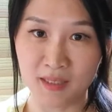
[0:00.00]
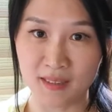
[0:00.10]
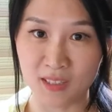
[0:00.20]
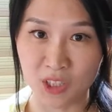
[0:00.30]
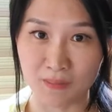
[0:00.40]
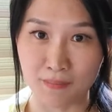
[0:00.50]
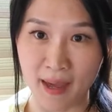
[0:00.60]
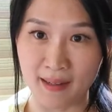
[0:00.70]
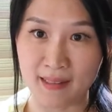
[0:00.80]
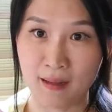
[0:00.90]
edition
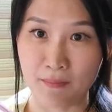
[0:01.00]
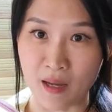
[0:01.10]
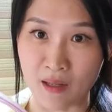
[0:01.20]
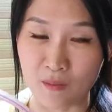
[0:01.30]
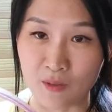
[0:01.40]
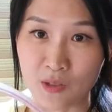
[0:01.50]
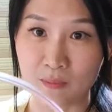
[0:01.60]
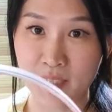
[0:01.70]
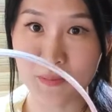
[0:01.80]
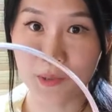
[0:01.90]
bags are made with so
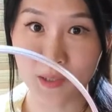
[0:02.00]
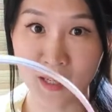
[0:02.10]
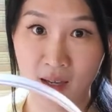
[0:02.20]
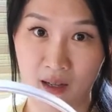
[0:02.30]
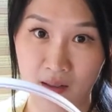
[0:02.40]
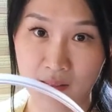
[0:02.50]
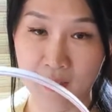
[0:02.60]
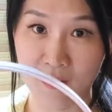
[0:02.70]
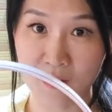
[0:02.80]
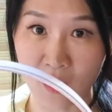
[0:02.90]
much more care
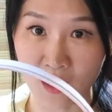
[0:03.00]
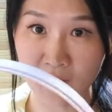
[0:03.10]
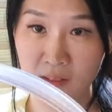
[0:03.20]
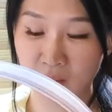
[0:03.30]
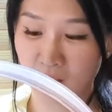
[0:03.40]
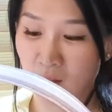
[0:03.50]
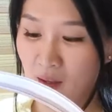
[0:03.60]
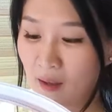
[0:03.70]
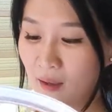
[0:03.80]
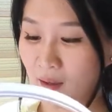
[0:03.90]
and thought.
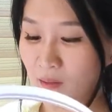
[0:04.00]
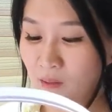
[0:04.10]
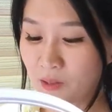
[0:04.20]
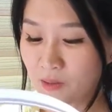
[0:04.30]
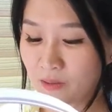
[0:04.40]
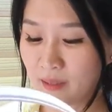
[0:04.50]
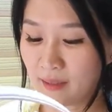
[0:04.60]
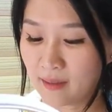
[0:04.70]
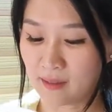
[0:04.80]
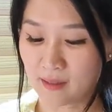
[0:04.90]
And also
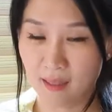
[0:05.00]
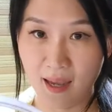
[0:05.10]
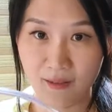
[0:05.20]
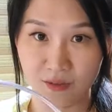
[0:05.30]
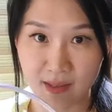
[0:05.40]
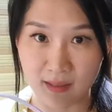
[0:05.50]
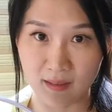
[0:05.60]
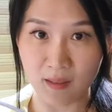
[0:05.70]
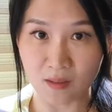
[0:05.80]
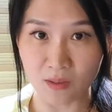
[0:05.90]
the canvas that
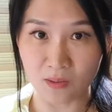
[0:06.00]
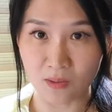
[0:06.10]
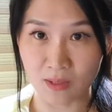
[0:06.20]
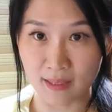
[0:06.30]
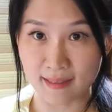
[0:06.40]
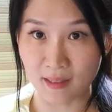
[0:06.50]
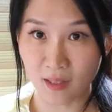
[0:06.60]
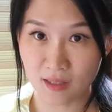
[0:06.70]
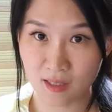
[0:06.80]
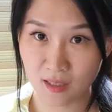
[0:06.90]
they use is a
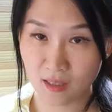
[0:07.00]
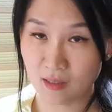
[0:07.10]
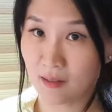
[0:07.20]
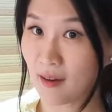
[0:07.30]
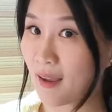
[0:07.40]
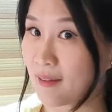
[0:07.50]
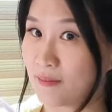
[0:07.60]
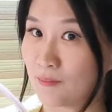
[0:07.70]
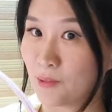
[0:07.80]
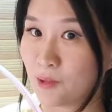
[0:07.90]
lot thicker
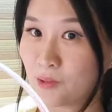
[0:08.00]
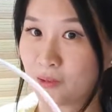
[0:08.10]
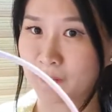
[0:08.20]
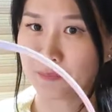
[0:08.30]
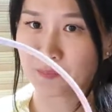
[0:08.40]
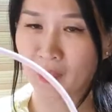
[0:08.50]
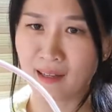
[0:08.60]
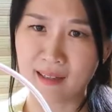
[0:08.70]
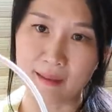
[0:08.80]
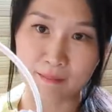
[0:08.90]
and more
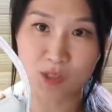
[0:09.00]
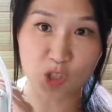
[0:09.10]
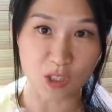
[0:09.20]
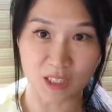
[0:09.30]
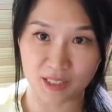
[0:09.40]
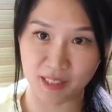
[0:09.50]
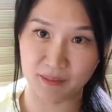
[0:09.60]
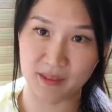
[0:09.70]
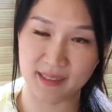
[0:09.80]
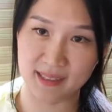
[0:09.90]
structured, I
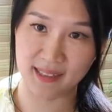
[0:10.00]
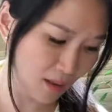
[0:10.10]
want to say.